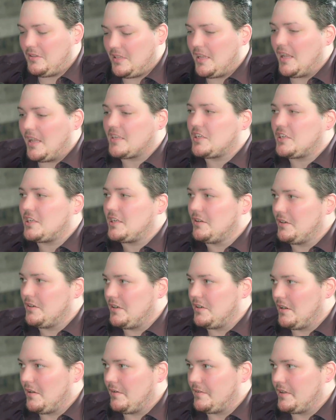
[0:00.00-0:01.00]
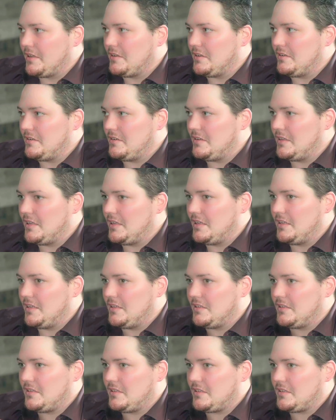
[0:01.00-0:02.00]
exterior of it
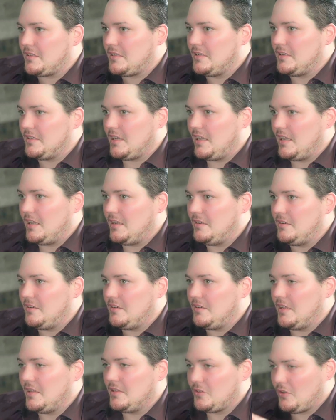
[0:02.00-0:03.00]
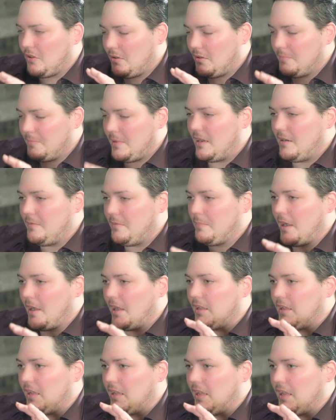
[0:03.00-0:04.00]
is all made
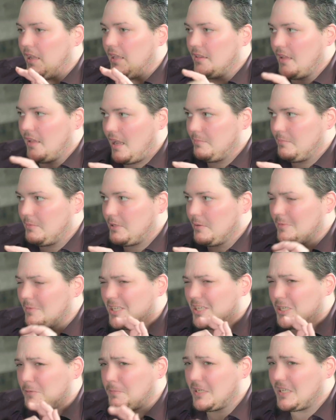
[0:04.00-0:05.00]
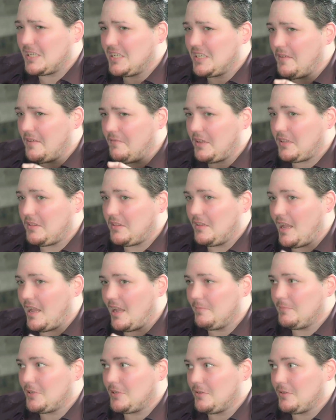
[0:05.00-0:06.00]
by a limestone, a specific
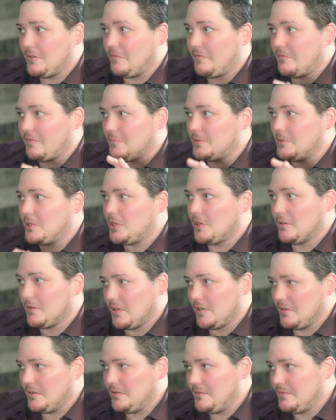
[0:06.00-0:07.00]
limestone from Tura,